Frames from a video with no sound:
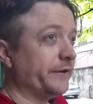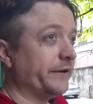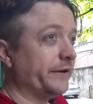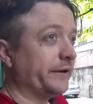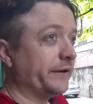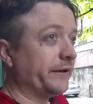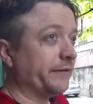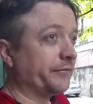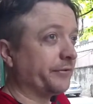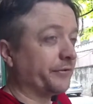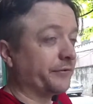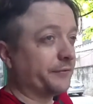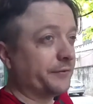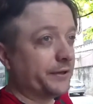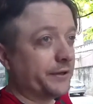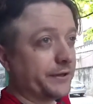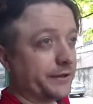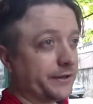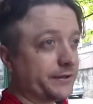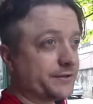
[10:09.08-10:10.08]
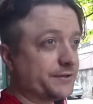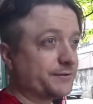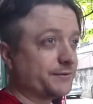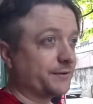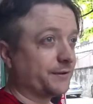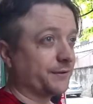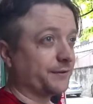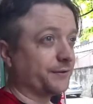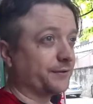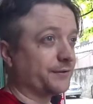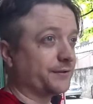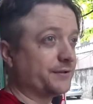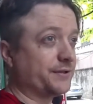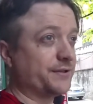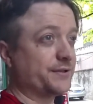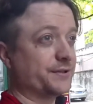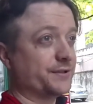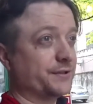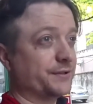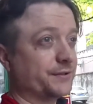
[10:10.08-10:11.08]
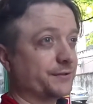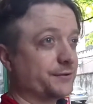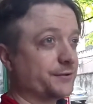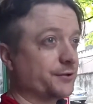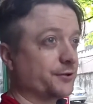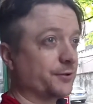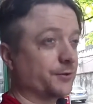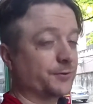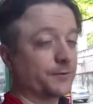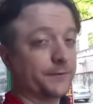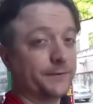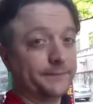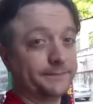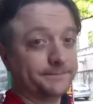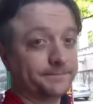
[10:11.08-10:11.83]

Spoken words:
I have 3 autistic children.